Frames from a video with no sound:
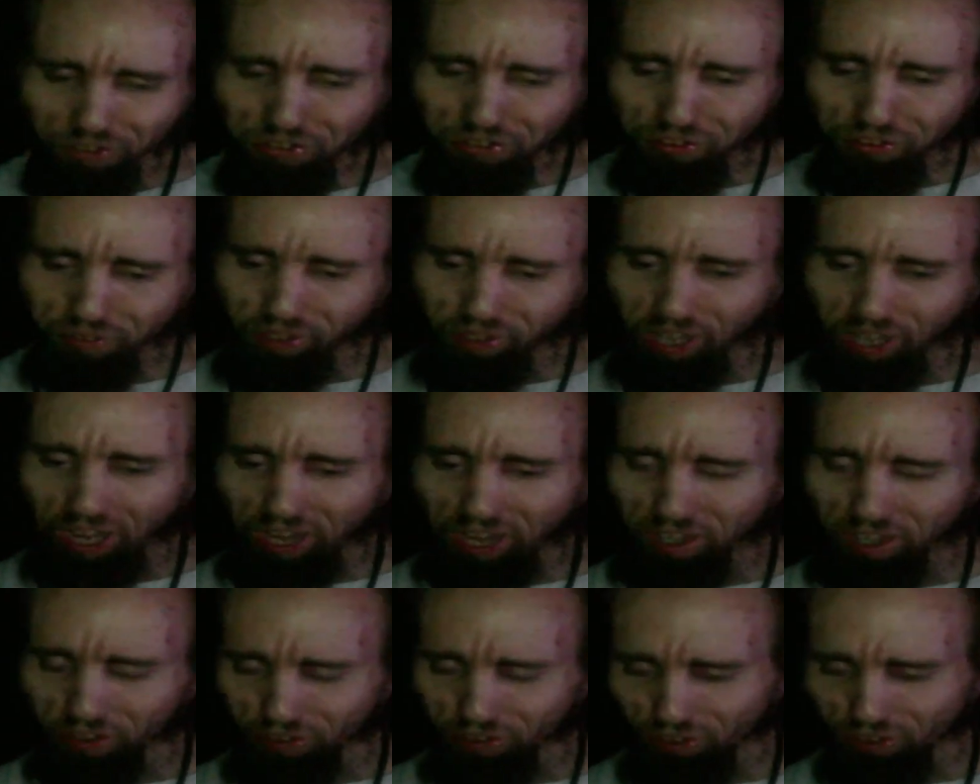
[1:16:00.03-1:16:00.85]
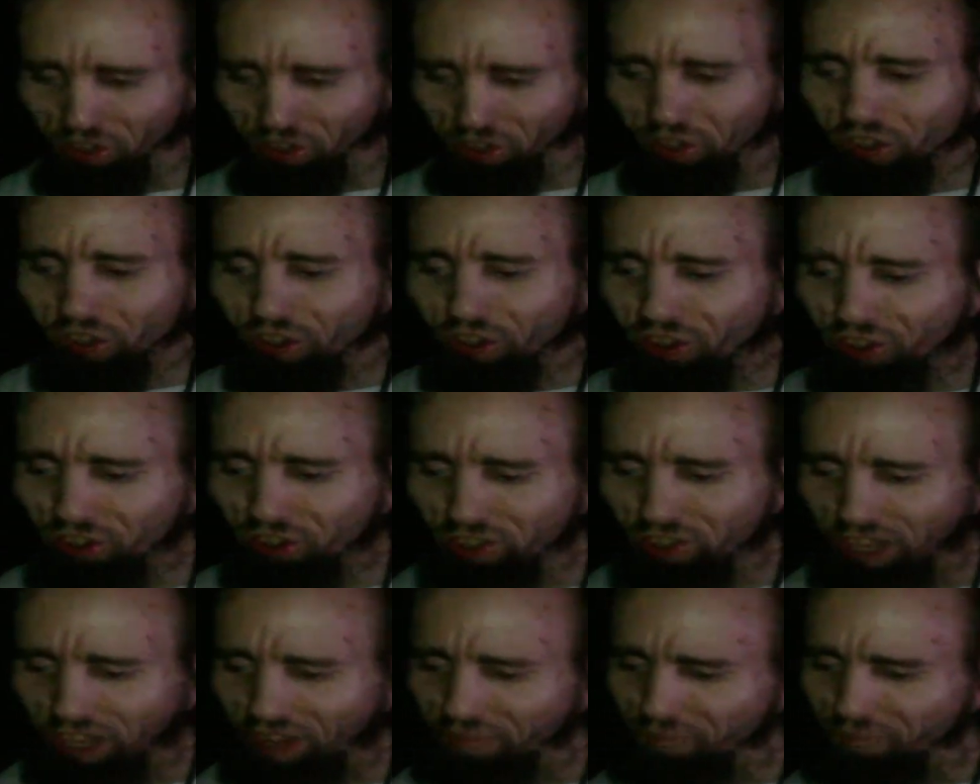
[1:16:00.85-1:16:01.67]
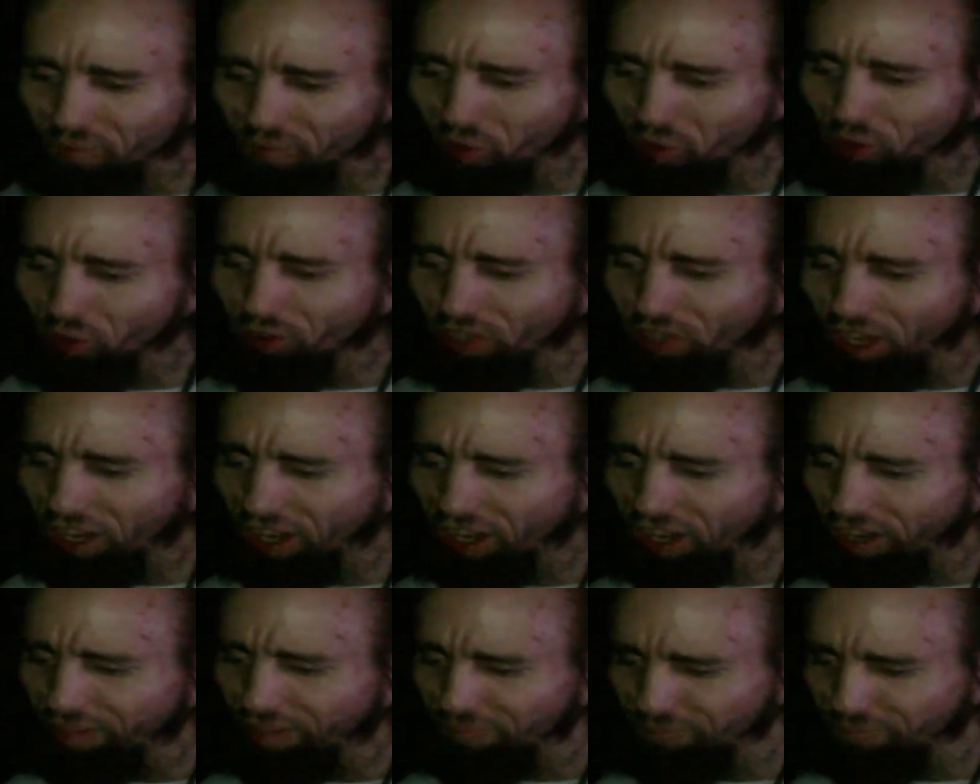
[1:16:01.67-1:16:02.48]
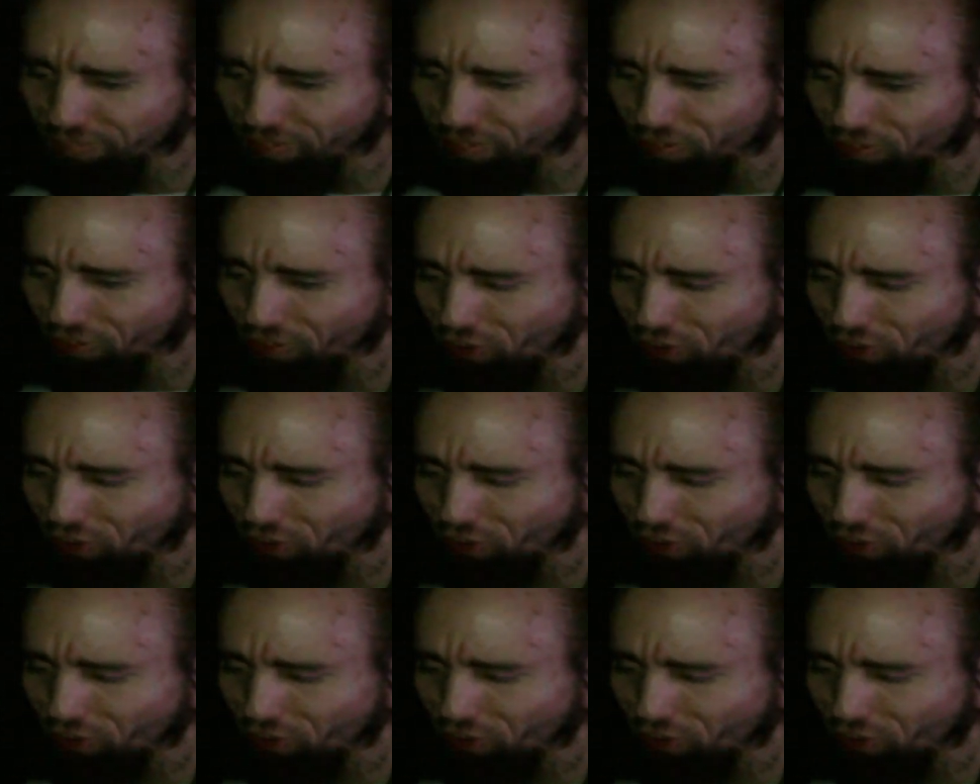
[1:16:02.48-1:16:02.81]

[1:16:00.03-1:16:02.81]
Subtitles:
you guys several times